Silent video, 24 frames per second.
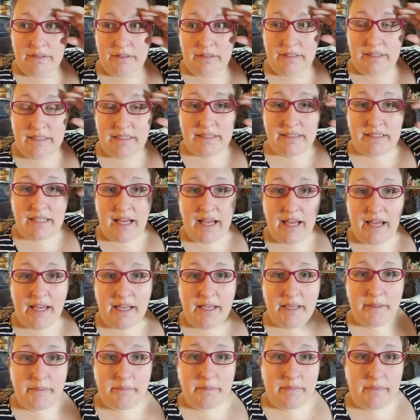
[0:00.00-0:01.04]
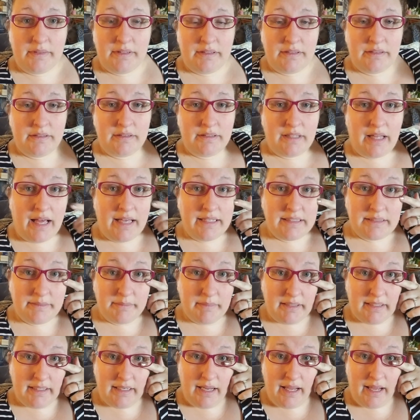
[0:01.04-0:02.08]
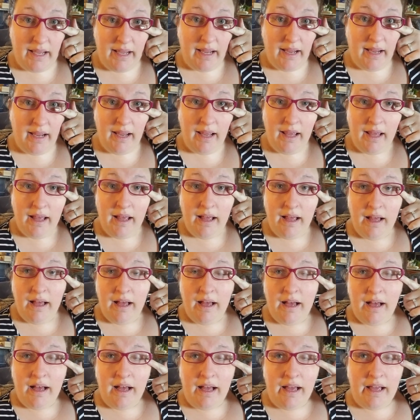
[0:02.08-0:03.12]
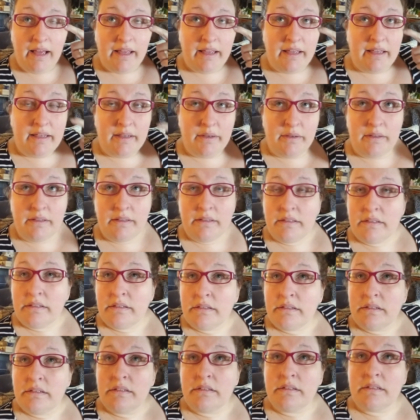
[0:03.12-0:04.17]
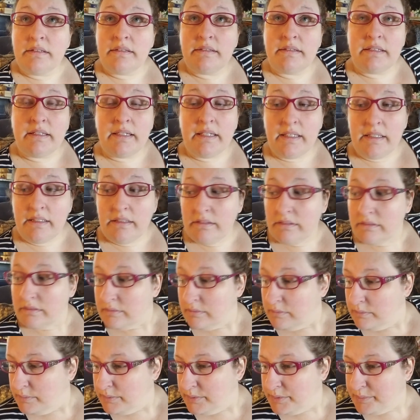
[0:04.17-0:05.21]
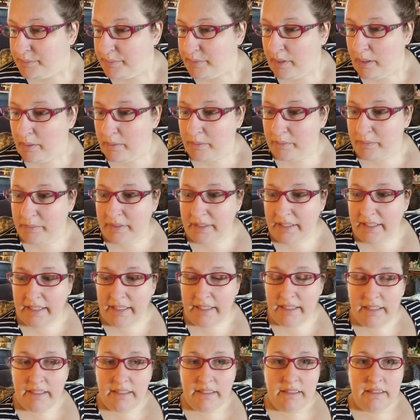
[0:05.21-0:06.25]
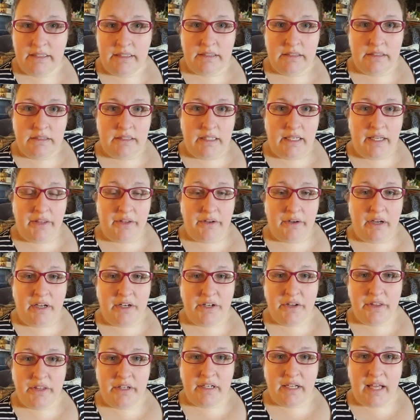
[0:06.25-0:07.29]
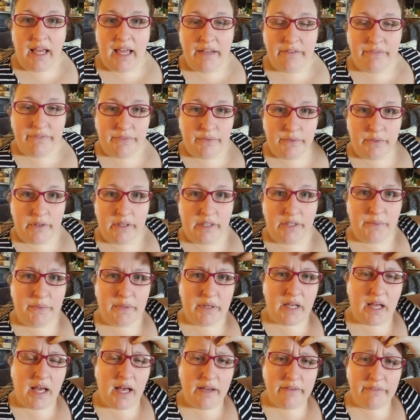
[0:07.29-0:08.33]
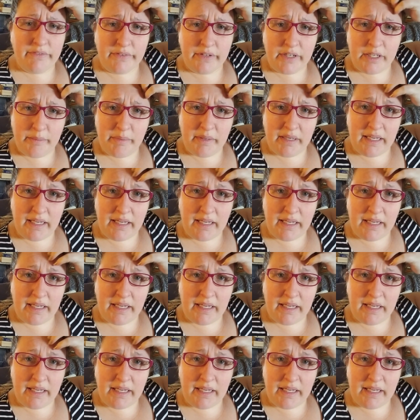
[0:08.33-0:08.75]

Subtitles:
This time last Monday, let's see, was probably either under the knife or in recovery,